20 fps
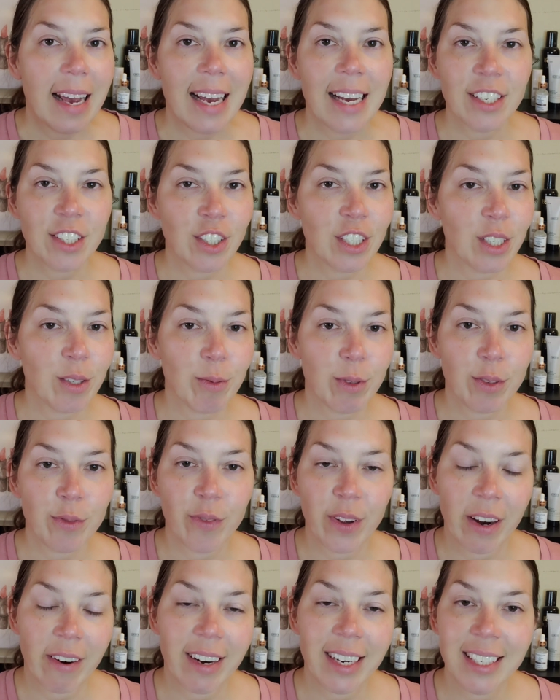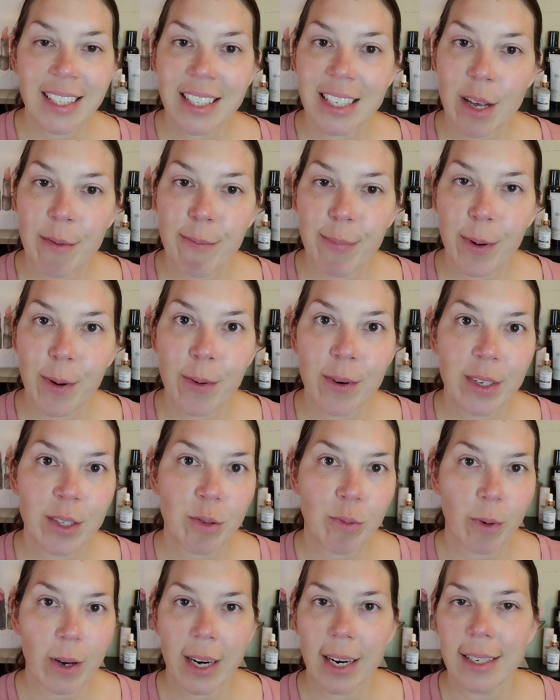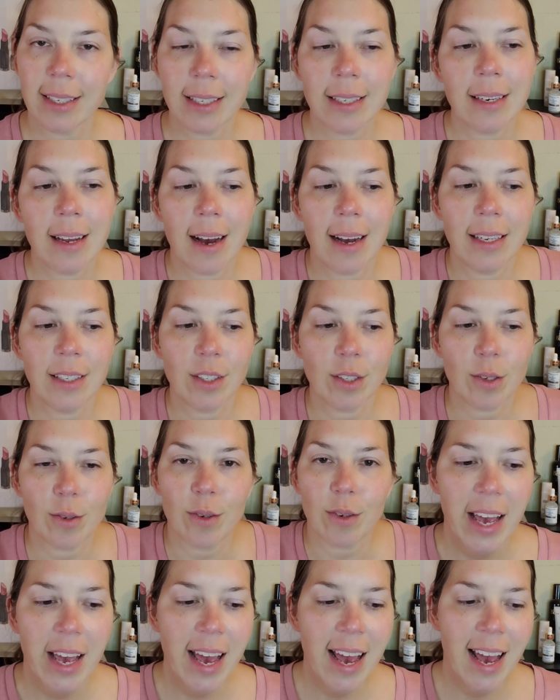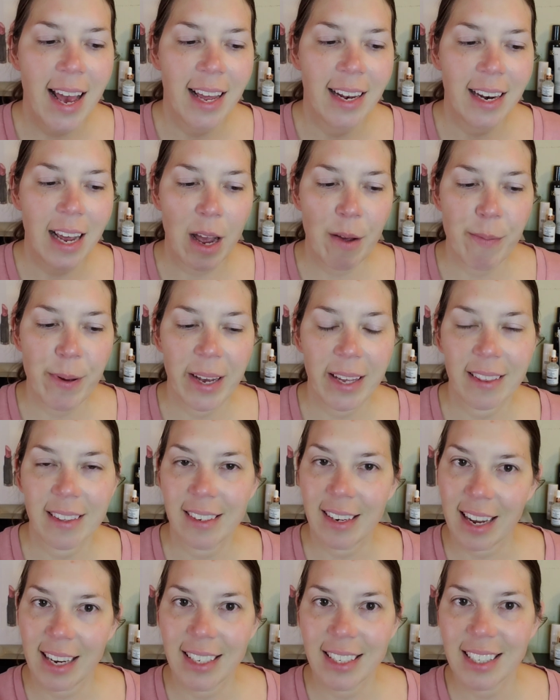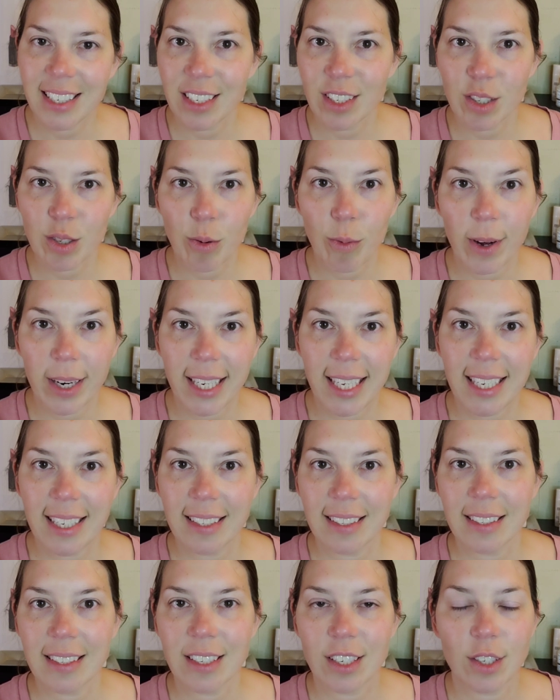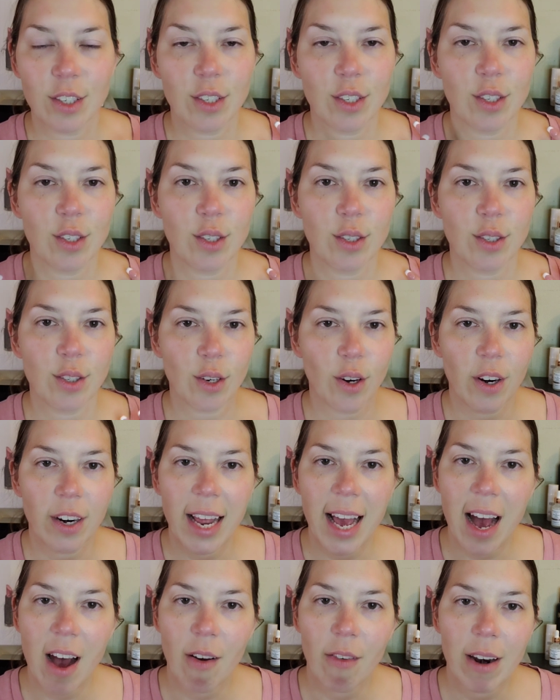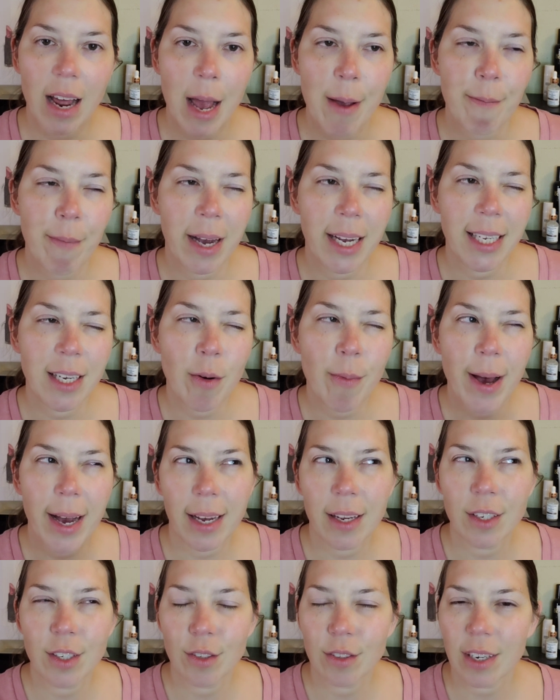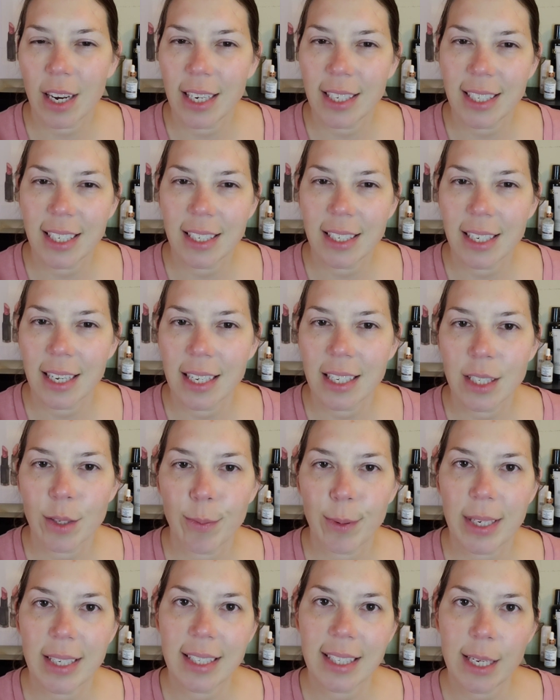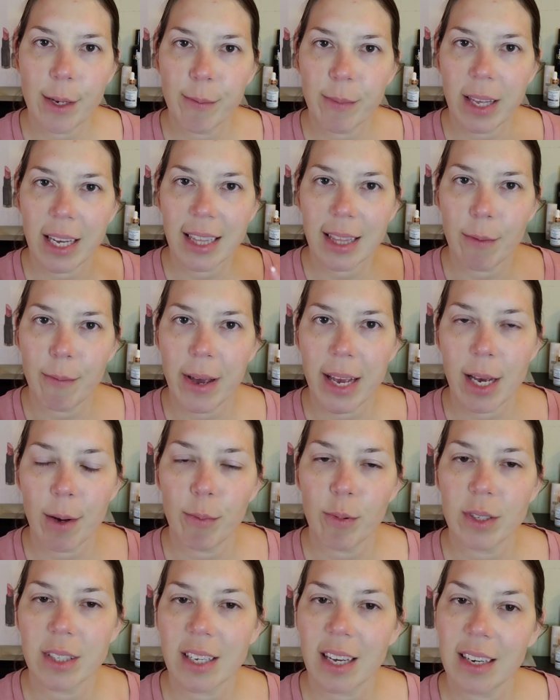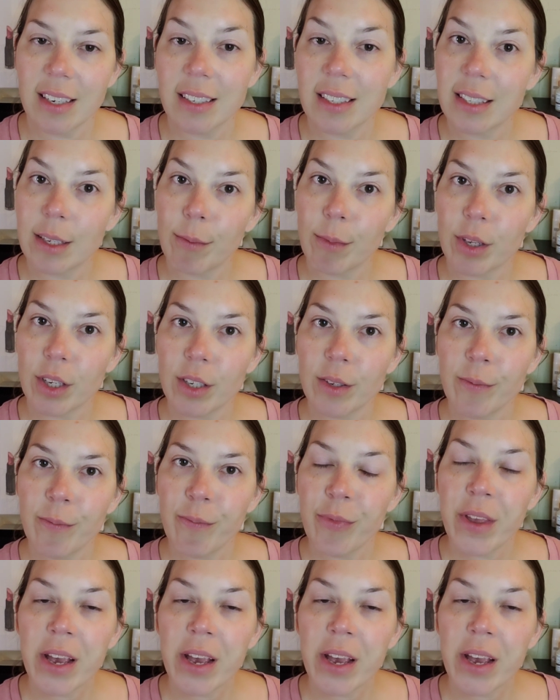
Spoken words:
It just was very simple. It's what I did in high school. And I picked the 1920s to start out. I might go back and do the 1910s, but it seemed like the makeup was kind of similar.